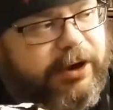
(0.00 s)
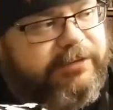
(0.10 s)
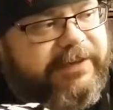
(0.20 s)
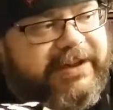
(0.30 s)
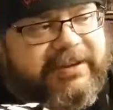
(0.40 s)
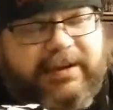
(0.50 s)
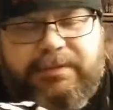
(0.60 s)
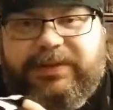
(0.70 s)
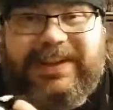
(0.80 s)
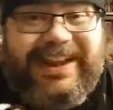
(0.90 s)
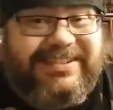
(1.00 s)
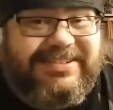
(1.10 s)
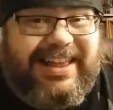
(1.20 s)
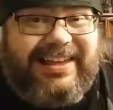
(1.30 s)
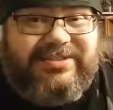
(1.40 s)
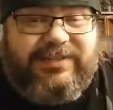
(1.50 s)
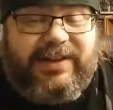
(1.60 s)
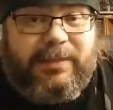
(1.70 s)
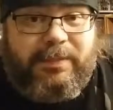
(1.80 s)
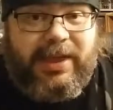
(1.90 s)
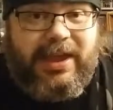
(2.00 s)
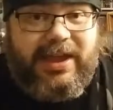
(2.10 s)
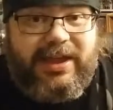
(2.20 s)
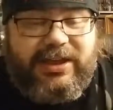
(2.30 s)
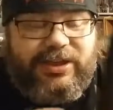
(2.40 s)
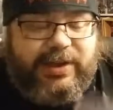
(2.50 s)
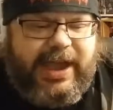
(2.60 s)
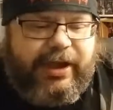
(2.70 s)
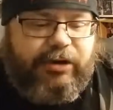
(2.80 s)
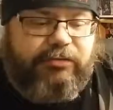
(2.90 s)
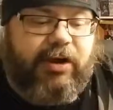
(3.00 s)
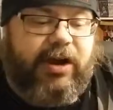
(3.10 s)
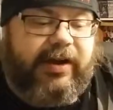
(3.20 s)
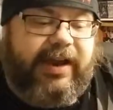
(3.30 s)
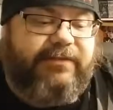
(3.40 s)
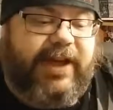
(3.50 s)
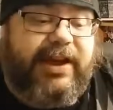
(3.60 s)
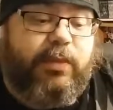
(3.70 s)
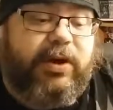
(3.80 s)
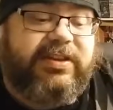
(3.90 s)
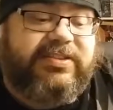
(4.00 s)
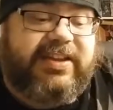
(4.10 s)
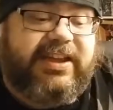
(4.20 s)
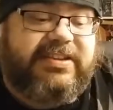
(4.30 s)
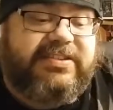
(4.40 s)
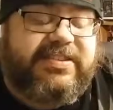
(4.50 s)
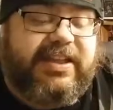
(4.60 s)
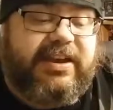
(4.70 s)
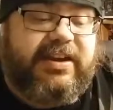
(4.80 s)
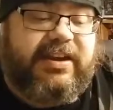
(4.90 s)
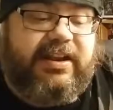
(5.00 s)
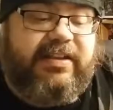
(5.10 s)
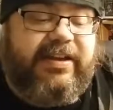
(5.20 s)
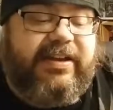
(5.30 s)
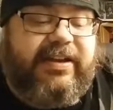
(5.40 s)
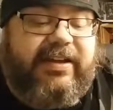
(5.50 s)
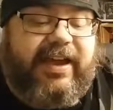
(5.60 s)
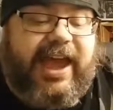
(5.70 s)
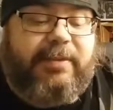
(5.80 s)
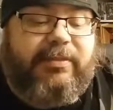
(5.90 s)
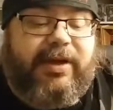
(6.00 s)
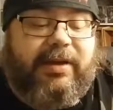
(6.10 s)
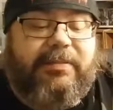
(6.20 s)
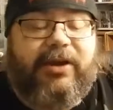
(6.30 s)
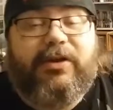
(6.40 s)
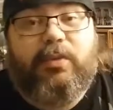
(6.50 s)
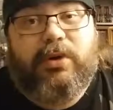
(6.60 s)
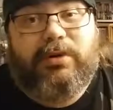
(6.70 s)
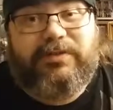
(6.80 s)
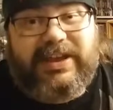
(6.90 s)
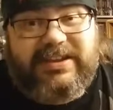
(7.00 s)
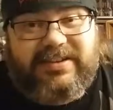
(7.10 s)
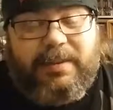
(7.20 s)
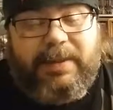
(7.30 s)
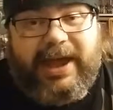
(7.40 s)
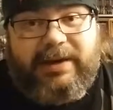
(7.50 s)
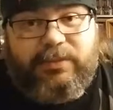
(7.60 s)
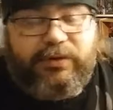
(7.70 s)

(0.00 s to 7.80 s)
perfect, complete S-class film. You can't go wrong. If anyone says that American Werewolf is a bad